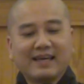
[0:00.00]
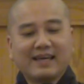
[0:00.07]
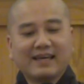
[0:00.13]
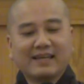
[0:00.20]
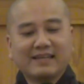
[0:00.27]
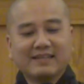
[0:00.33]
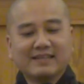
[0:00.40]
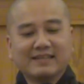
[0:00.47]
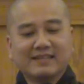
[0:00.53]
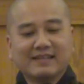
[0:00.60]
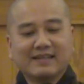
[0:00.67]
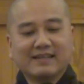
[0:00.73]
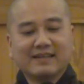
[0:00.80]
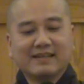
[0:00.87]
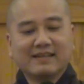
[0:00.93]
and
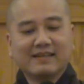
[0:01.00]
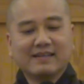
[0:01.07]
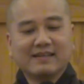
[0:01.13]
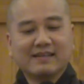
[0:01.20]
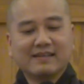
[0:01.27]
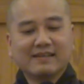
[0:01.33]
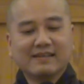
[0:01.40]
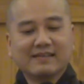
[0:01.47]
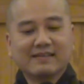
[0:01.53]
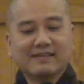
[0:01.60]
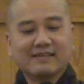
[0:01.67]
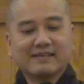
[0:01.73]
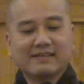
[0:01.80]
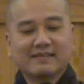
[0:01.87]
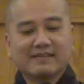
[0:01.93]

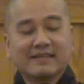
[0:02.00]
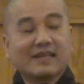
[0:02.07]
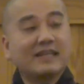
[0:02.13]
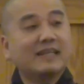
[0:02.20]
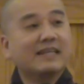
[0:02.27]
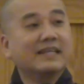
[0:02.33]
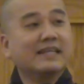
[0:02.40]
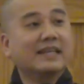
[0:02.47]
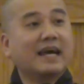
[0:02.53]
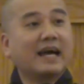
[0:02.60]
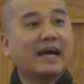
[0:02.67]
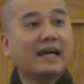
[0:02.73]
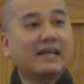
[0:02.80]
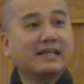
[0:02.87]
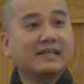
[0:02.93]
suddenly
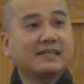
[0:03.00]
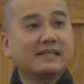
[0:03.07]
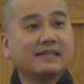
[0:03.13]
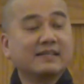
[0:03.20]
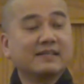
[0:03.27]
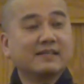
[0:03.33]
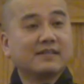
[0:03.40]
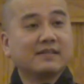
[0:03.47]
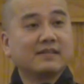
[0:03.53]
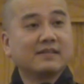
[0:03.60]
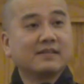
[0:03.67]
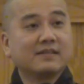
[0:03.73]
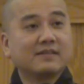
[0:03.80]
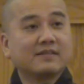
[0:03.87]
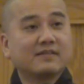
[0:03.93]
I
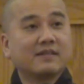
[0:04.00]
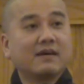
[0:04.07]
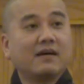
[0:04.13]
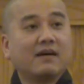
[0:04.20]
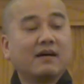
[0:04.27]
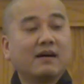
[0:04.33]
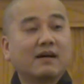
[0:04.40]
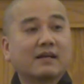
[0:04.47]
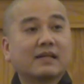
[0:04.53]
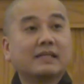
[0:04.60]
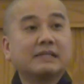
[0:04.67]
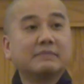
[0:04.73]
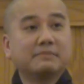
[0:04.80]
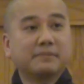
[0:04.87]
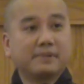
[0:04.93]
saw
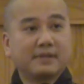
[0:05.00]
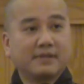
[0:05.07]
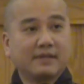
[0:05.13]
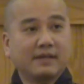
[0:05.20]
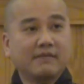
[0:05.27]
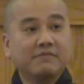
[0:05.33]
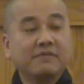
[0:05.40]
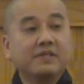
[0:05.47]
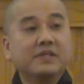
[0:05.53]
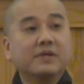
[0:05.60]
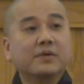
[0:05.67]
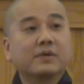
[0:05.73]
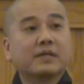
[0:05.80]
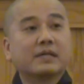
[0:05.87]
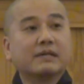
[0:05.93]
a
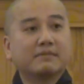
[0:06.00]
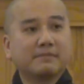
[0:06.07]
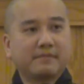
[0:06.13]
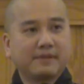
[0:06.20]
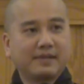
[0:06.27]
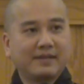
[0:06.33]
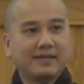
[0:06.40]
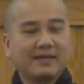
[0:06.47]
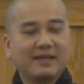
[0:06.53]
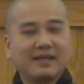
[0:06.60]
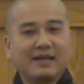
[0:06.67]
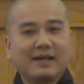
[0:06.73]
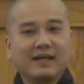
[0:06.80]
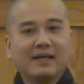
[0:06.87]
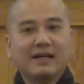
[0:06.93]
video clip
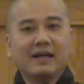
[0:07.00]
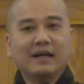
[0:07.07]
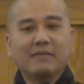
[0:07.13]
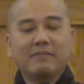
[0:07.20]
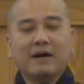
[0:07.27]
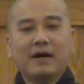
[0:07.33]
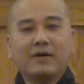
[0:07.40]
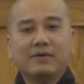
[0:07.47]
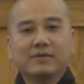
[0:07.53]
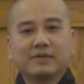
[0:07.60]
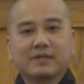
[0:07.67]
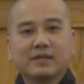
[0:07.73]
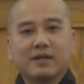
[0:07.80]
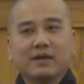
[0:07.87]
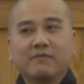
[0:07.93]

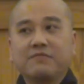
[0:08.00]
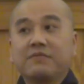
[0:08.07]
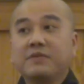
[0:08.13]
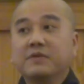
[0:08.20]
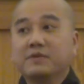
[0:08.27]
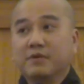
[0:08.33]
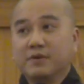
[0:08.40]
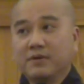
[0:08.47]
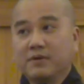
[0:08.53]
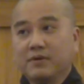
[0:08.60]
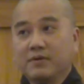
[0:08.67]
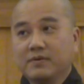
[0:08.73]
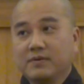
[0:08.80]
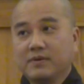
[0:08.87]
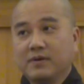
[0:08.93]
about a
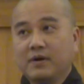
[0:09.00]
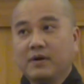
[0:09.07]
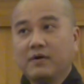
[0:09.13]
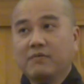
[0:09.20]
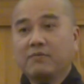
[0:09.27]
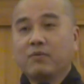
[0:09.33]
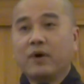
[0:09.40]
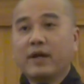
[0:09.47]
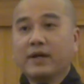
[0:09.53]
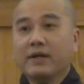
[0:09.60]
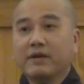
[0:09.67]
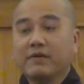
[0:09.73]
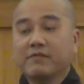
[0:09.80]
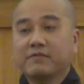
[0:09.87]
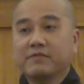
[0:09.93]
funeral of
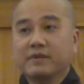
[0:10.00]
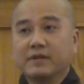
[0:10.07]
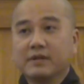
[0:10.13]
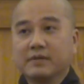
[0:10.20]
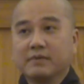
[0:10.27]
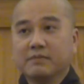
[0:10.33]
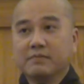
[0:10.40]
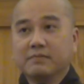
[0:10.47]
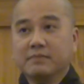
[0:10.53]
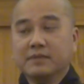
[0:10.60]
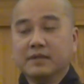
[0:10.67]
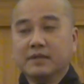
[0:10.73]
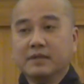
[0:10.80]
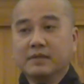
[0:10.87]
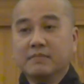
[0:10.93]
one of
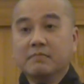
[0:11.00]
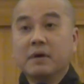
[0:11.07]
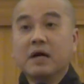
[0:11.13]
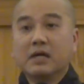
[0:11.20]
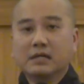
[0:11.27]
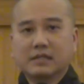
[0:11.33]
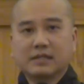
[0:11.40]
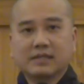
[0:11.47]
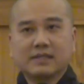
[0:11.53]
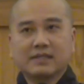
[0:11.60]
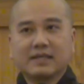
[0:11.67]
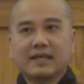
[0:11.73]
the monk